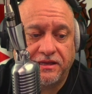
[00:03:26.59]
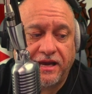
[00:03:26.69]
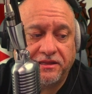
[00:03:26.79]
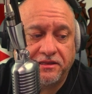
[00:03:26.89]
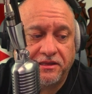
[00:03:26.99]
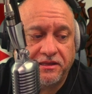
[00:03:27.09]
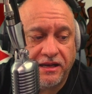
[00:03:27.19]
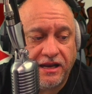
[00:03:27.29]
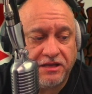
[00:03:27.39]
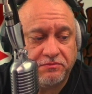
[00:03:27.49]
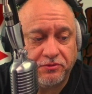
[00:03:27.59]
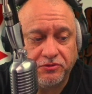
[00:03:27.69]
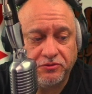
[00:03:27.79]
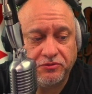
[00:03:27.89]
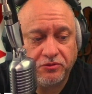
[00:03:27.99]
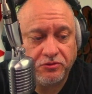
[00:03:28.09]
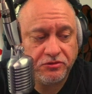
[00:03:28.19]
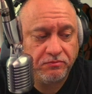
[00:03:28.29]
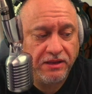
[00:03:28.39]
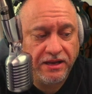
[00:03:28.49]
entity that last produced or
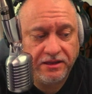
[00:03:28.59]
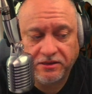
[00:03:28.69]
supplied the